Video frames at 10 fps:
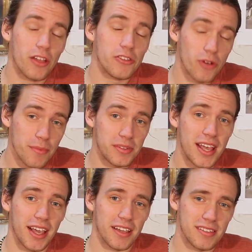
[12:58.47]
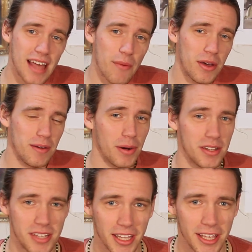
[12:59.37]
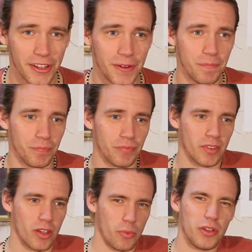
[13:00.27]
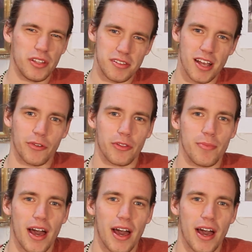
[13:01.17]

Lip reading: So all I'm saying is that one in particular really stuck with me.